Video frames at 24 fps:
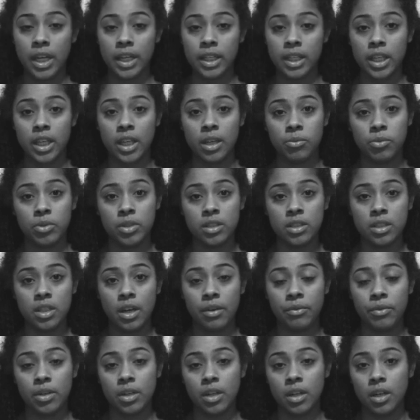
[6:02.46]
like he was
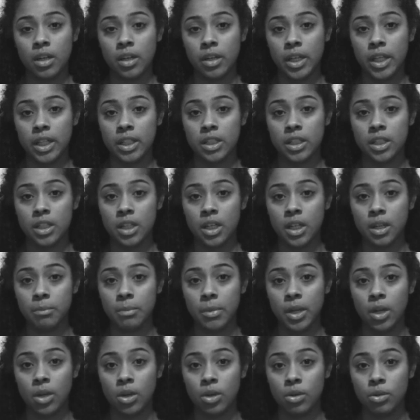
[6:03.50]
never going to come
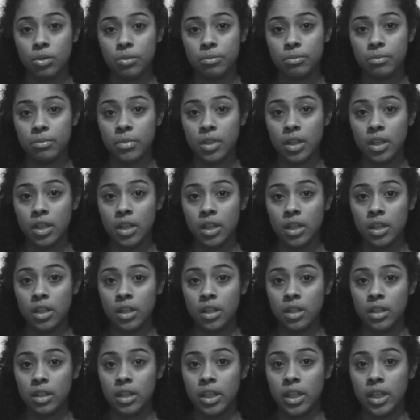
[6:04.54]
home.
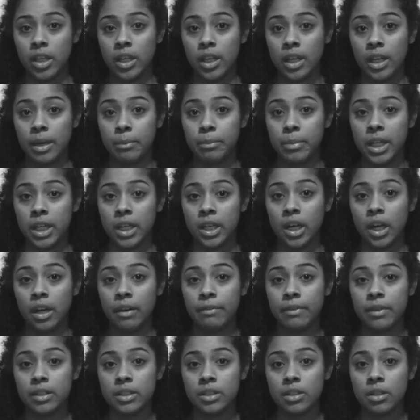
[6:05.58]
He had been
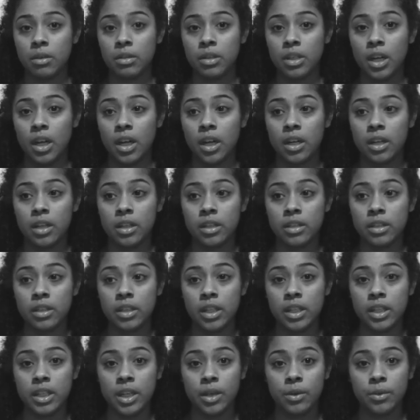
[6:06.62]
gone for so long
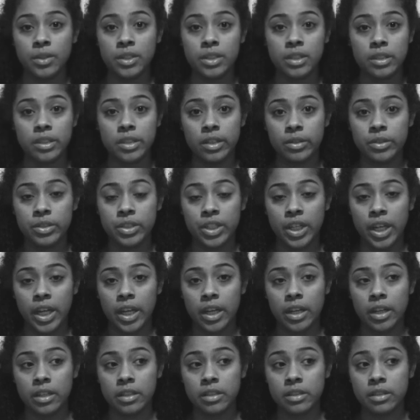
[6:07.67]
that there was no
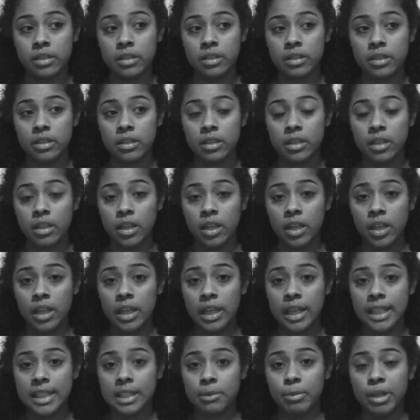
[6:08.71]
chance,
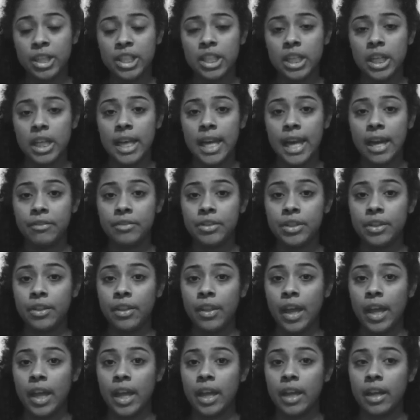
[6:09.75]
especially after
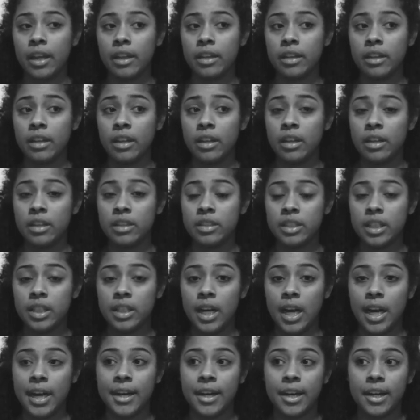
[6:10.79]
they
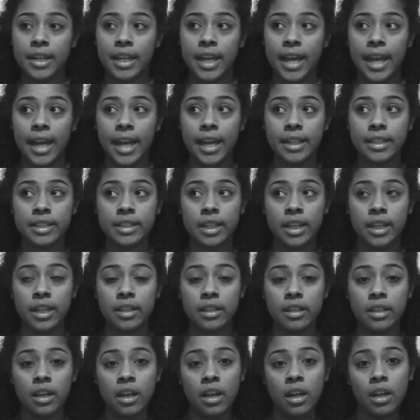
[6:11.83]
denied our case
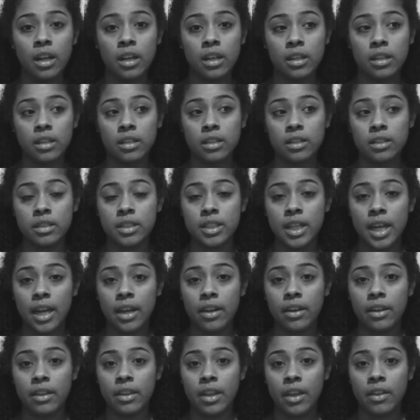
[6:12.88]
and
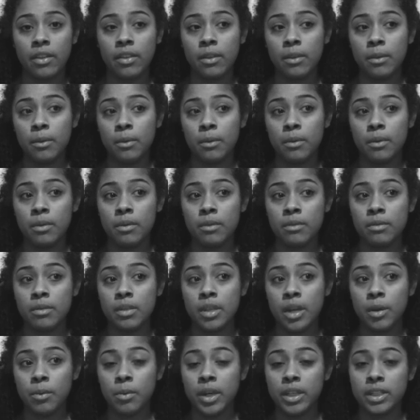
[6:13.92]
said that
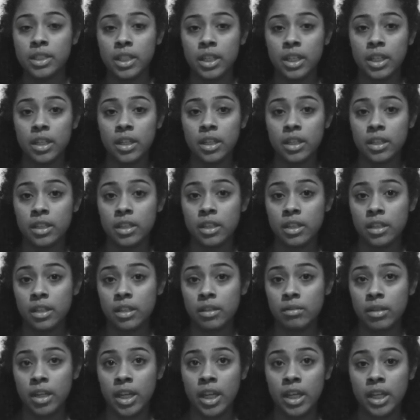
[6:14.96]
there wasn't
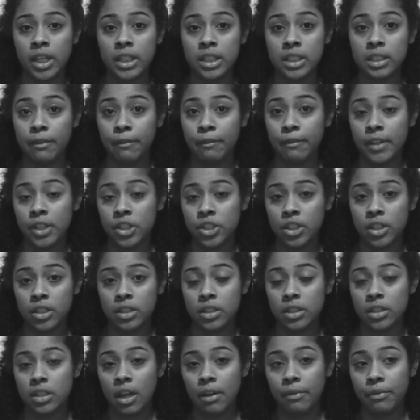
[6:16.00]
any sufficient
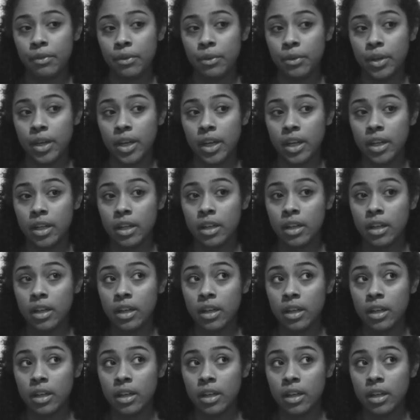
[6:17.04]
suffering,